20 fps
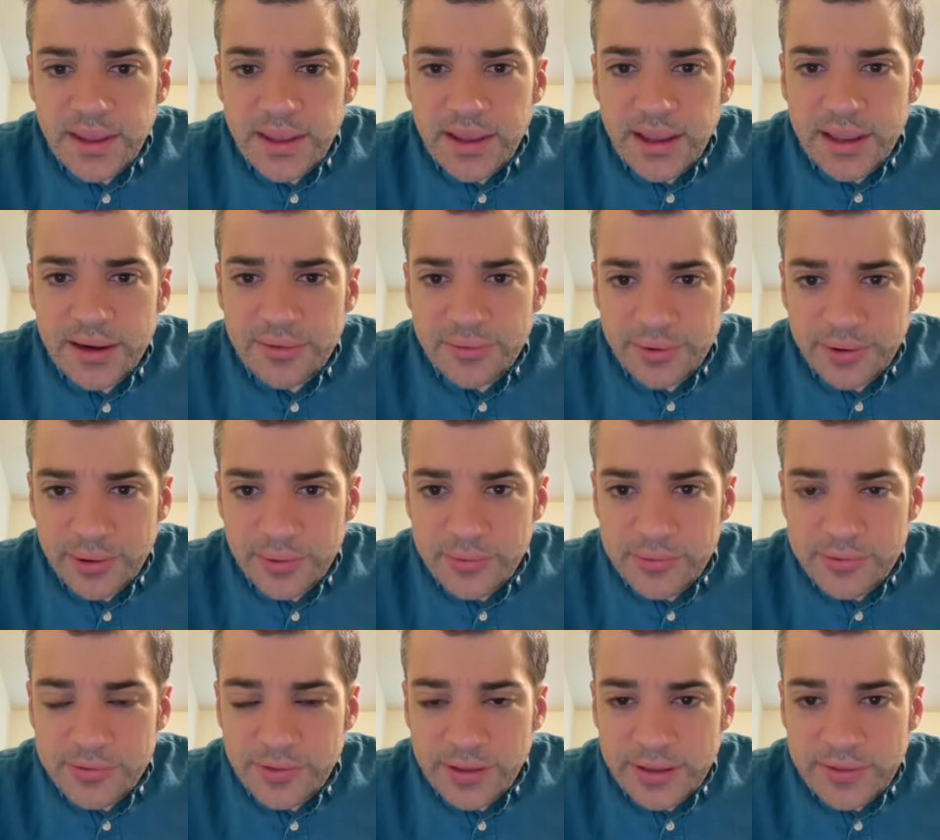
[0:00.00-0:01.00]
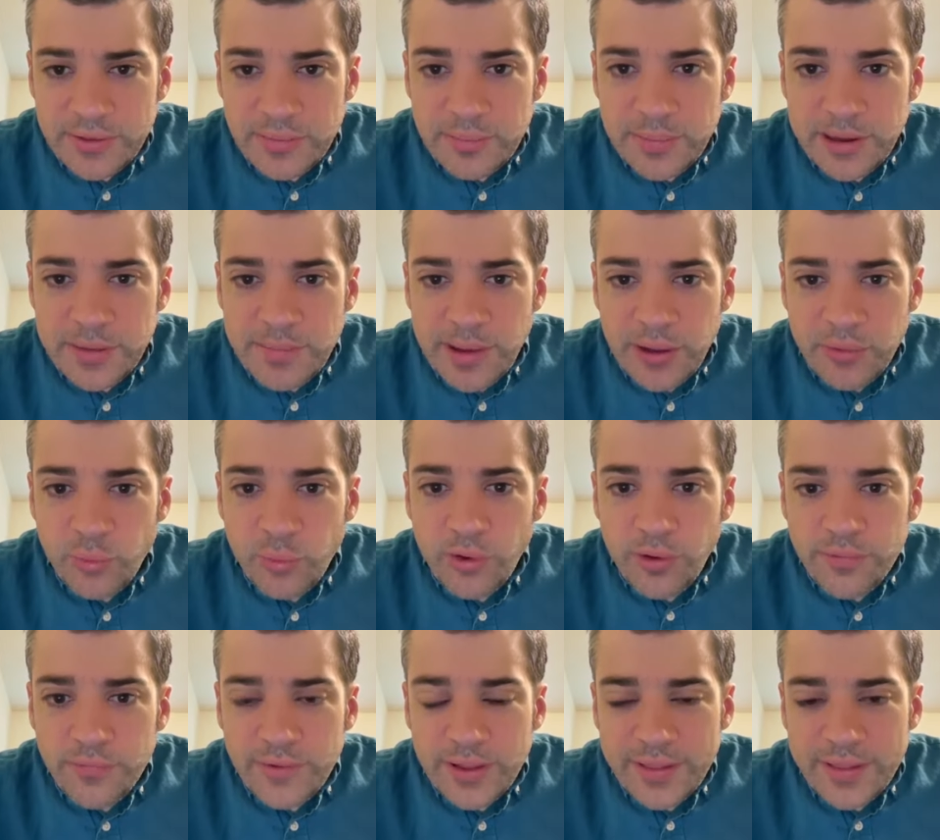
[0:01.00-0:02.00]
I don't know. There's like the big bad
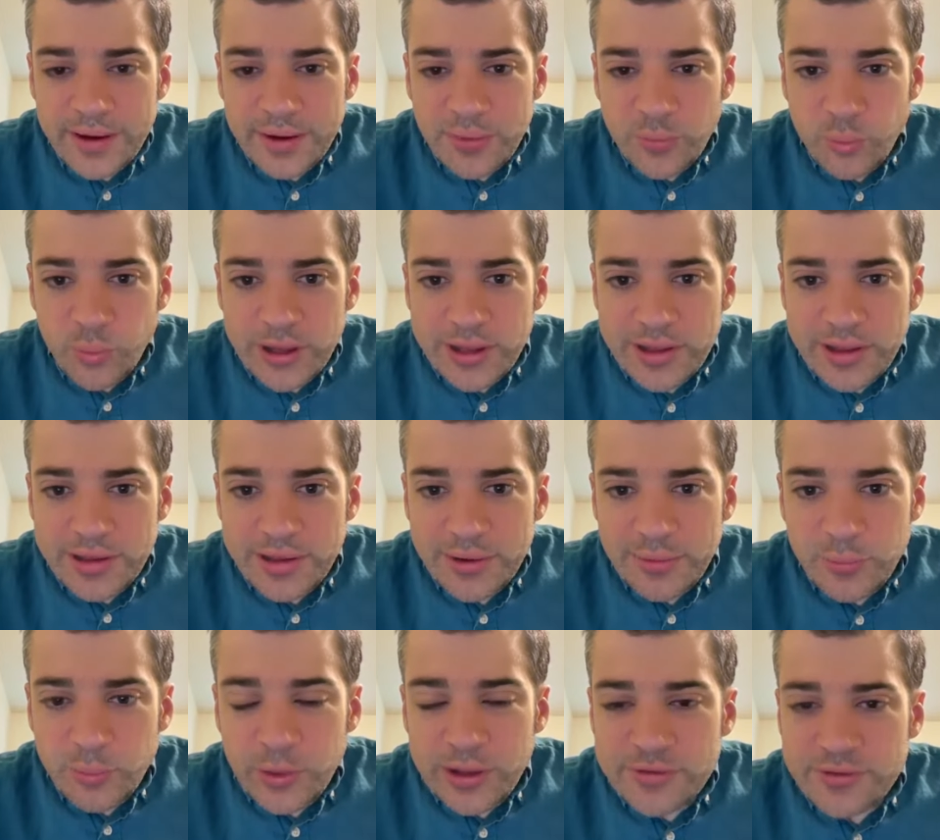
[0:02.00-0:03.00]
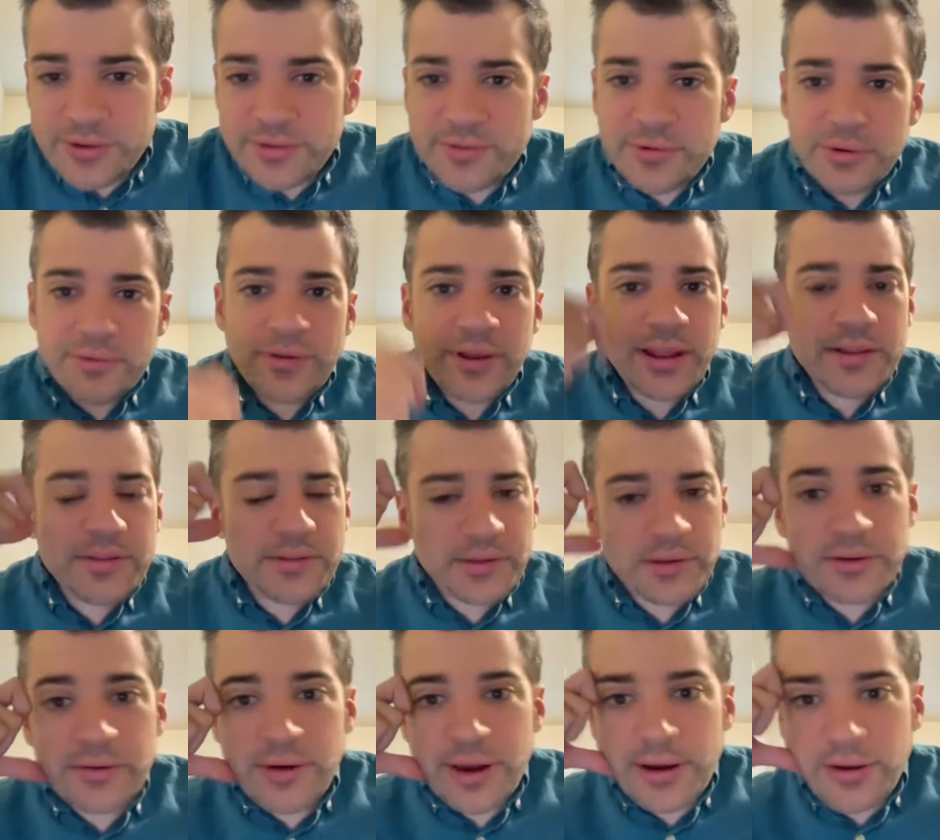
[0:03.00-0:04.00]
wolf and then a witch. you know, witch and sort of Hansel
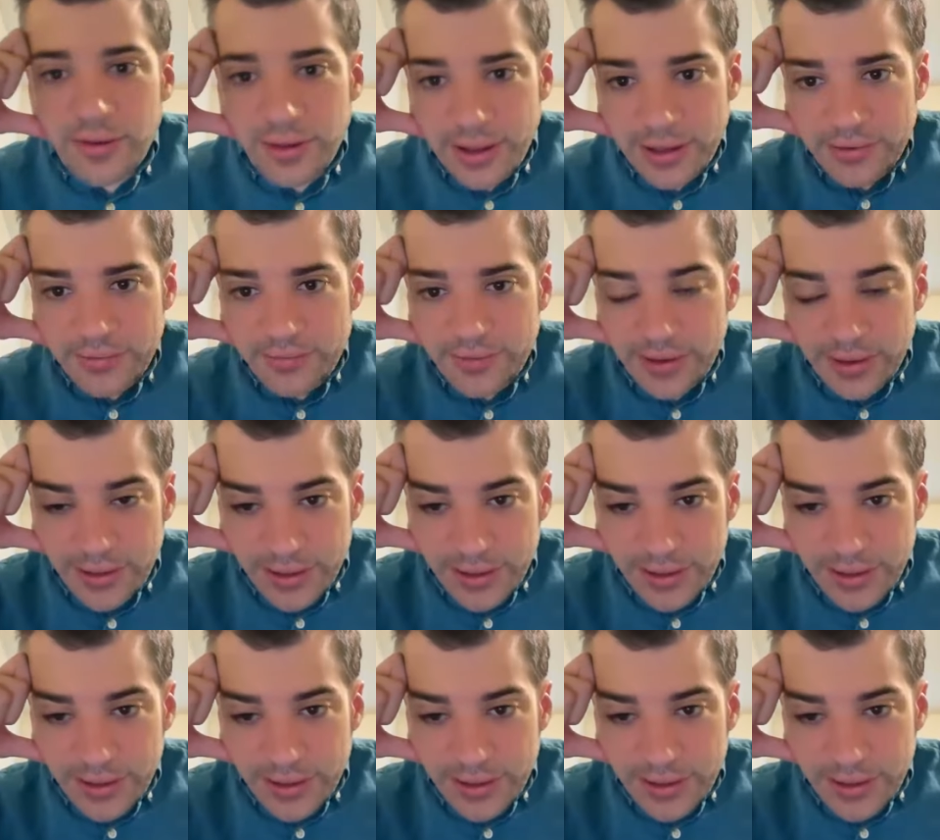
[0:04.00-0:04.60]
and Gretel kind of